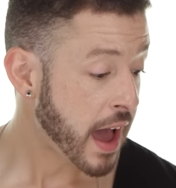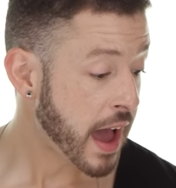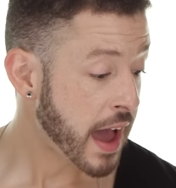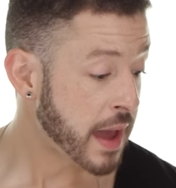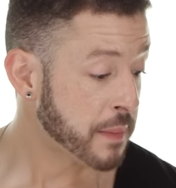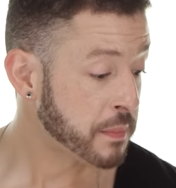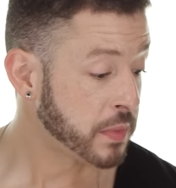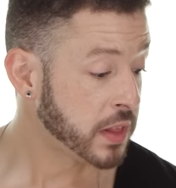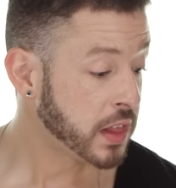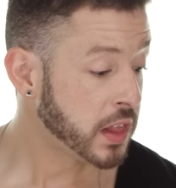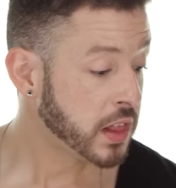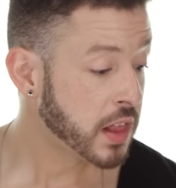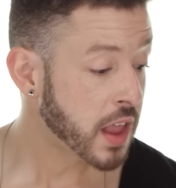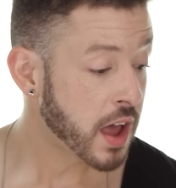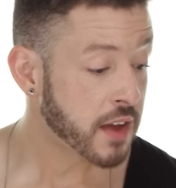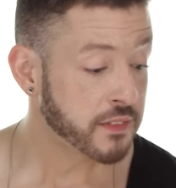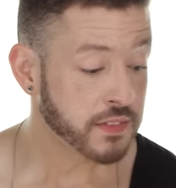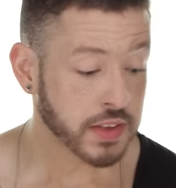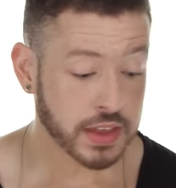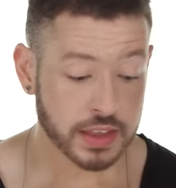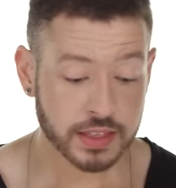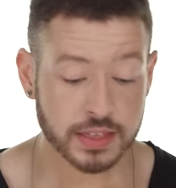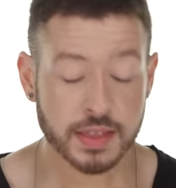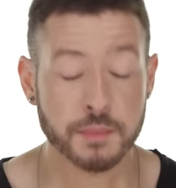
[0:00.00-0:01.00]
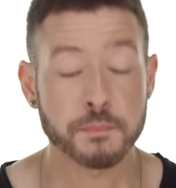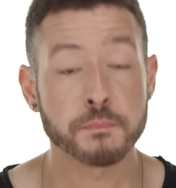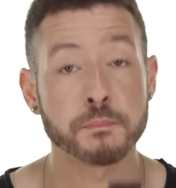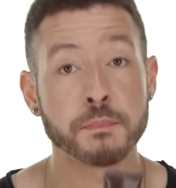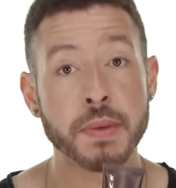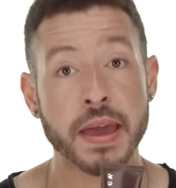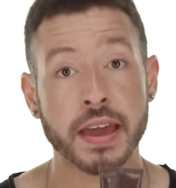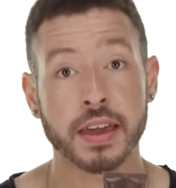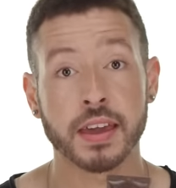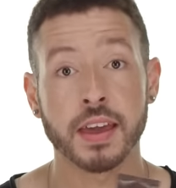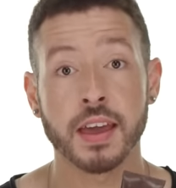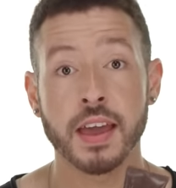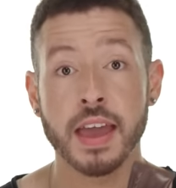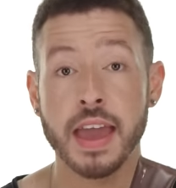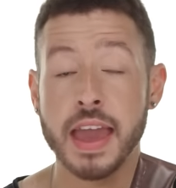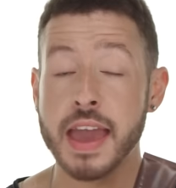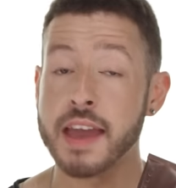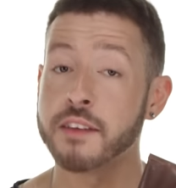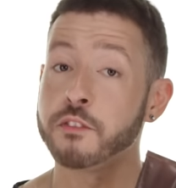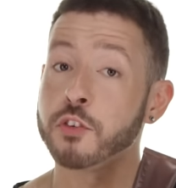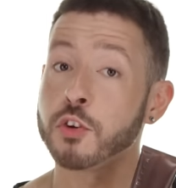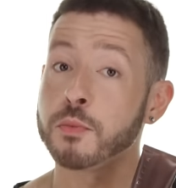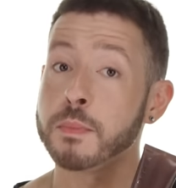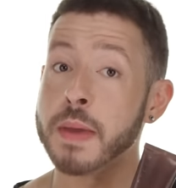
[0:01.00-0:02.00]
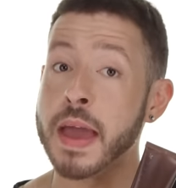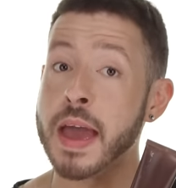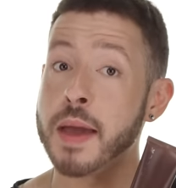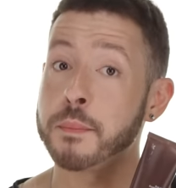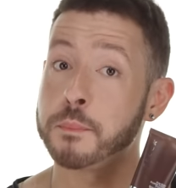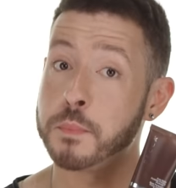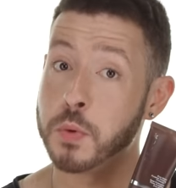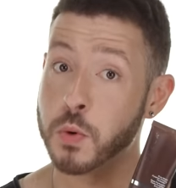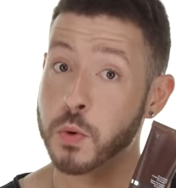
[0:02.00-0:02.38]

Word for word: I'm loving the Becca Evermatte